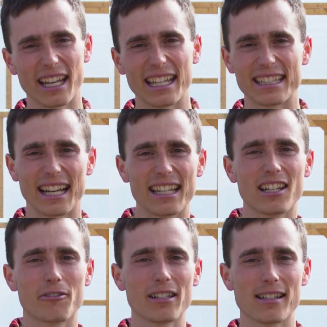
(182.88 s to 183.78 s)
8-9
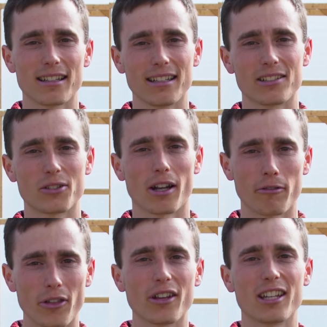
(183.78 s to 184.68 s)
degrees at least, so
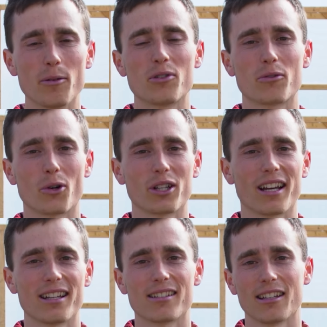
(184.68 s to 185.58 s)
everything keeps growing
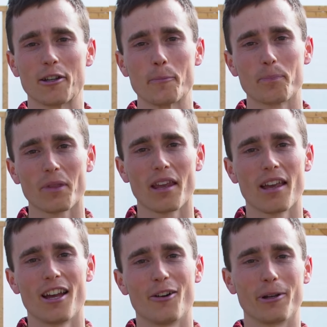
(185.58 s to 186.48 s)
nicely.
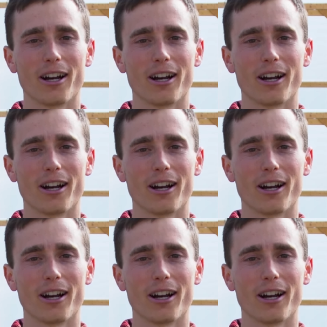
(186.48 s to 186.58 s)
We